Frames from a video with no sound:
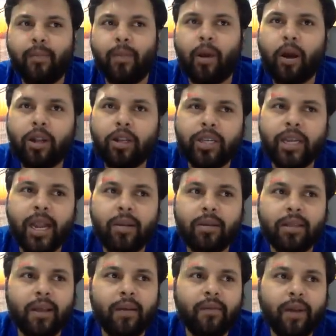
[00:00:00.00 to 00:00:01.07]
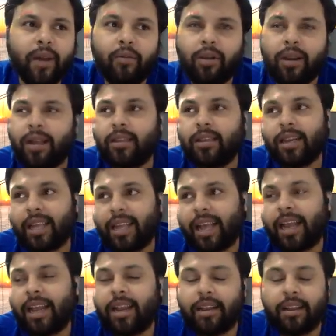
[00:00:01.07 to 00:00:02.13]
blockchain to someone who doesn't
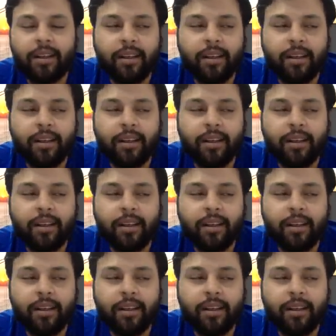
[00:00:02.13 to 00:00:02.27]
get it?